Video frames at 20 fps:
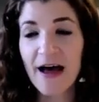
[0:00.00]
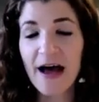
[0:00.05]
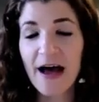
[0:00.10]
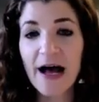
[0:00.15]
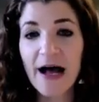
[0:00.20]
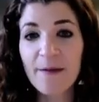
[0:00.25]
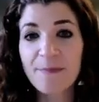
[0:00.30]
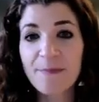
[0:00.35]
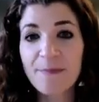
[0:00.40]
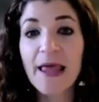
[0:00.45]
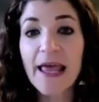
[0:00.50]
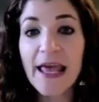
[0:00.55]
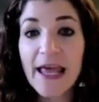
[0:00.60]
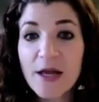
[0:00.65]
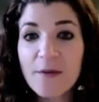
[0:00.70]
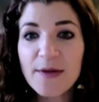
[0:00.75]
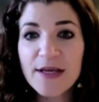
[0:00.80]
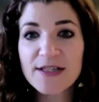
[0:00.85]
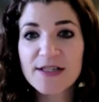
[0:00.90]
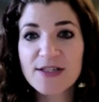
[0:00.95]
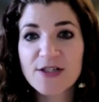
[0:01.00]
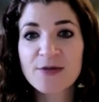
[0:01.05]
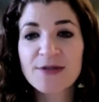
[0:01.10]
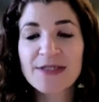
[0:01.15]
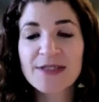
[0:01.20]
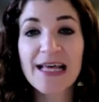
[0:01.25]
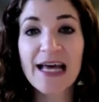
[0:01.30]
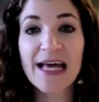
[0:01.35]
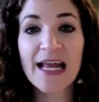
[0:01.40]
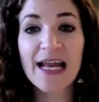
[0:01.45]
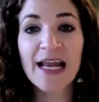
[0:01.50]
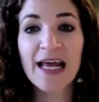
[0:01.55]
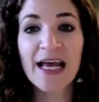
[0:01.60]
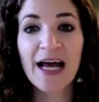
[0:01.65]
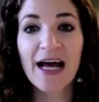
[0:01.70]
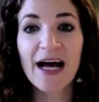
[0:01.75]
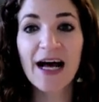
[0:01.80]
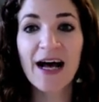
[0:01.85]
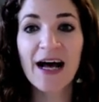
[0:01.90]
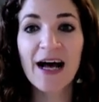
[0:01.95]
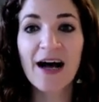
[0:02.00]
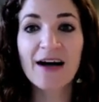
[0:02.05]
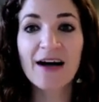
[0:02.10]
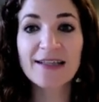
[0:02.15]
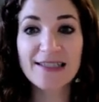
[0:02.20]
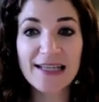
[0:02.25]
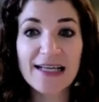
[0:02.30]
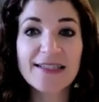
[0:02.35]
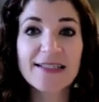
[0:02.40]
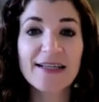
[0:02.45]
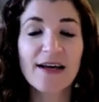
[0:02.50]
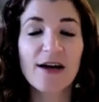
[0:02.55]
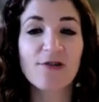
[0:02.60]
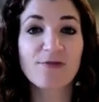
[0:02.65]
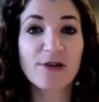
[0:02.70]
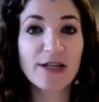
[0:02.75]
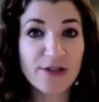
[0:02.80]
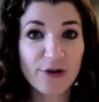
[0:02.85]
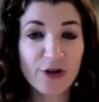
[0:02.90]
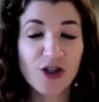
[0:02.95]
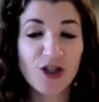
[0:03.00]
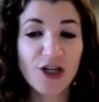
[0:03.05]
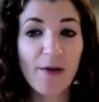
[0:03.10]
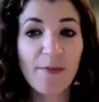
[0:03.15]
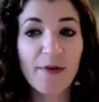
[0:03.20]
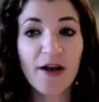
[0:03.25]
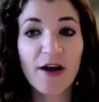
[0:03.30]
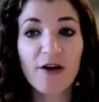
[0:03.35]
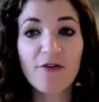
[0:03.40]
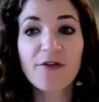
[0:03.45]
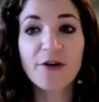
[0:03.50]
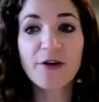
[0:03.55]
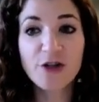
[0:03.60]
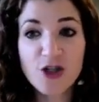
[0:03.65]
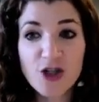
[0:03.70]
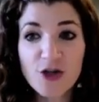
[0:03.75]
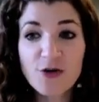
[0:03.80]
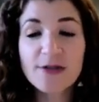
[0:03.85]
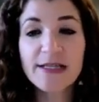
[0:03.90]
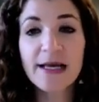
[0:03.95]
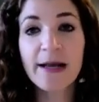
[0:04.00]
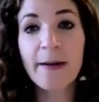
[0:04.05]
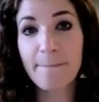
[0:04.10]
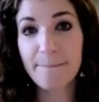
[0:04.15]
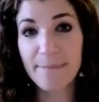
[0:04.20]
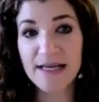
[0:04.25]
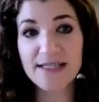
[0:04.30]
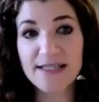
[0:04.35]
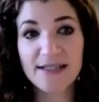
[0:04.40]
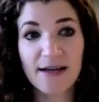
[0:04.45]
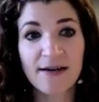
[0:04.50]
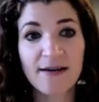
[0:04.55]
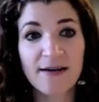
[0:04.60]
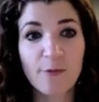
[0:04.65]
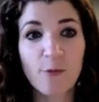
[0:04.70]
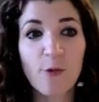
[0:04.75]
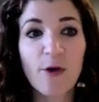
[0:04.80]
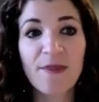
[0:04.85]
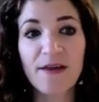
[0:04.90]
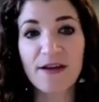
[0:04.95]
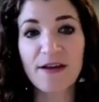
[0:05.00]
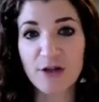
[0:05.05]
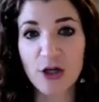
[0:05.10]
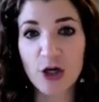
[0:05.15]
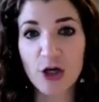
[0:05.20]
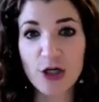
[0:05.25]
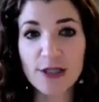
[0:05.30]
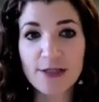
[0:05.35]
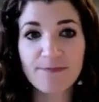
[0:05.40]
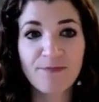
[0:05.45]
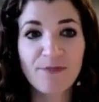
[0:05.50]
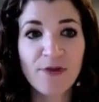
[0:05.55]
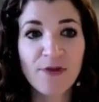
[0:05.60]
and because students then assess a research topic of their choosing based on what they've learned.